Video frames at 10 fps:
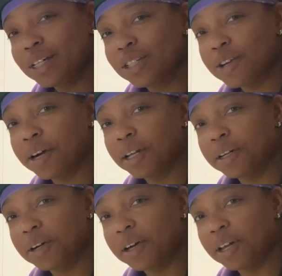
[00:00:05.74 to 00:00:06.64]
Start a little
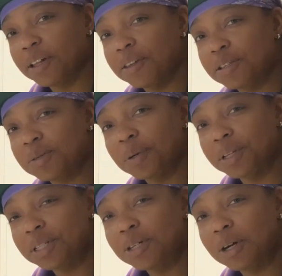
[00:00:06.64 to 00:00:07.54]
early on this one.
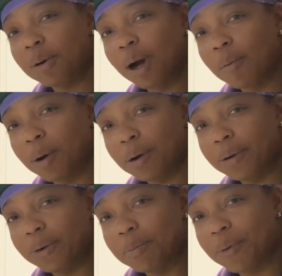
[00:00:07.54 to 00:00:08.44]
This go around, we're gonna
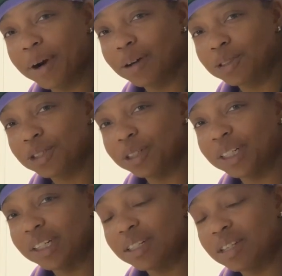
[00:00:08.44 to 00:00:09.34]
do a brown
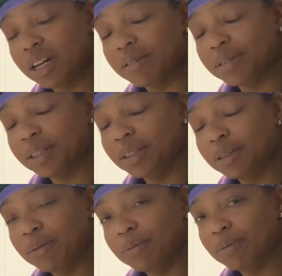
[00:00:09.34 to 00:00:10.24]
sugar instead of
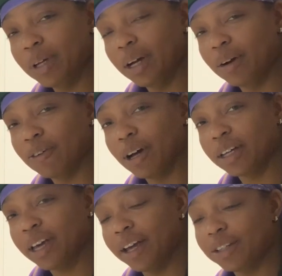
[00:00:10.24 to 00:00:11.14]
a raw
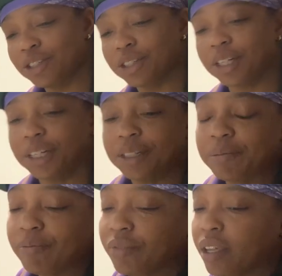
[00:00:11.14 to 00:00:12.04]
cane sugar.
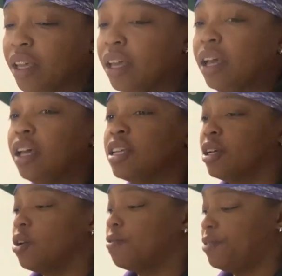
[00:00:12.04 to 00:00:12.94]

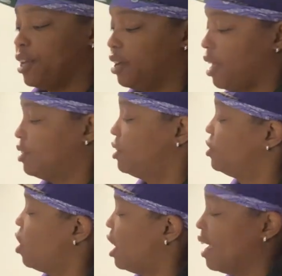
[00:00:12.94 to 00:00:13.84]
Go figure, that's
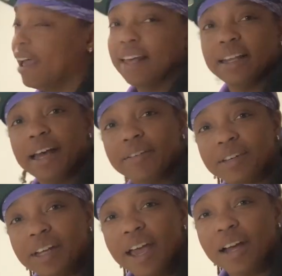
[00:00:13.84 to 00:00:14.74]
just all I had left
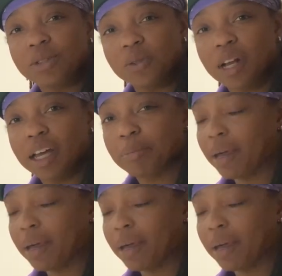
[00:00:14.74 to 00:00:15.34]
in the actual like